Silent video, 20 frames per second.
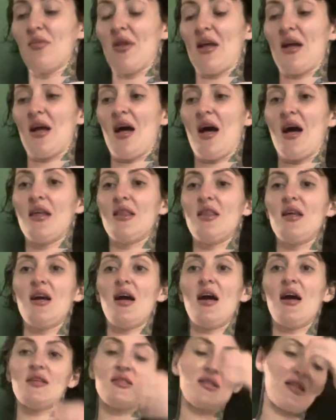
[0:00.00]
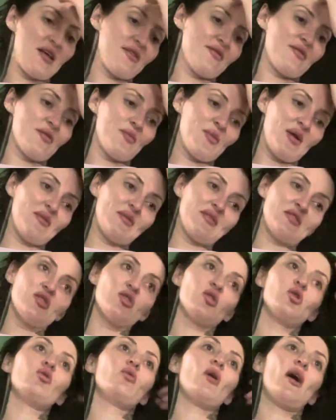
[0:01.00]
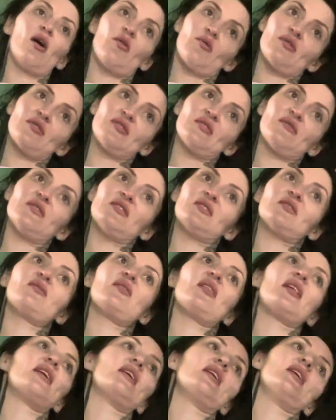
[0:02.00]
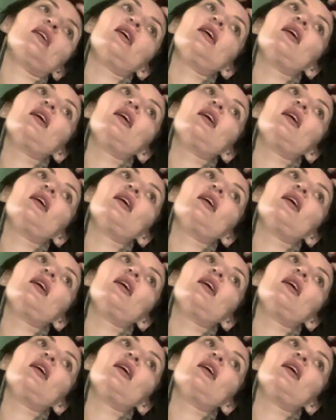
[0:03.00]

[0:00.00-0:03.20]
Like, I think I have slept for maybe 2 hours of this flight,